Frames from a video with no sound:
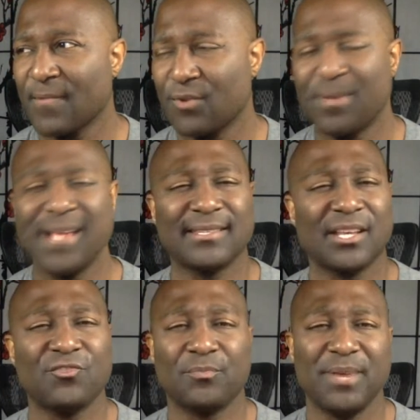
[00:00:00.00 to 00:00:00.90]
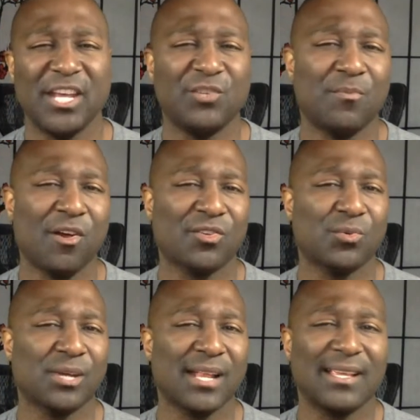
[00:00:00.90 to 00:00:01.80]
we're past the 100 page marks.
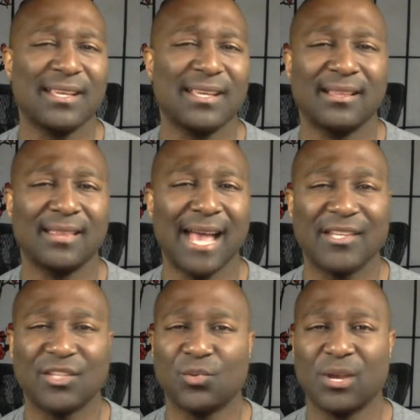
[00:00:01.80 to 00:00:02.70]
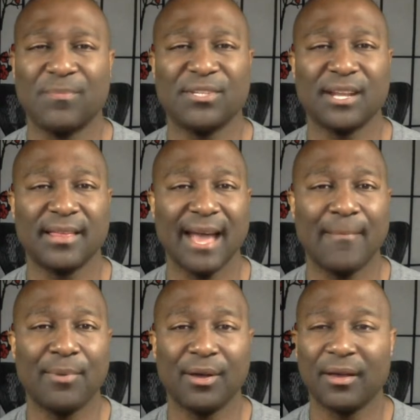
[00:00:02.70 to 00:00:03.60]
We're kind of like in the last 20% of
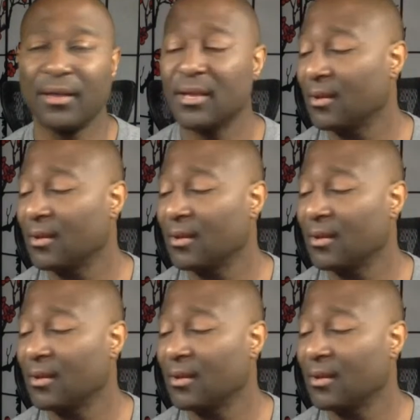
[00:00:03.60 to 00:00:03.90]
that book.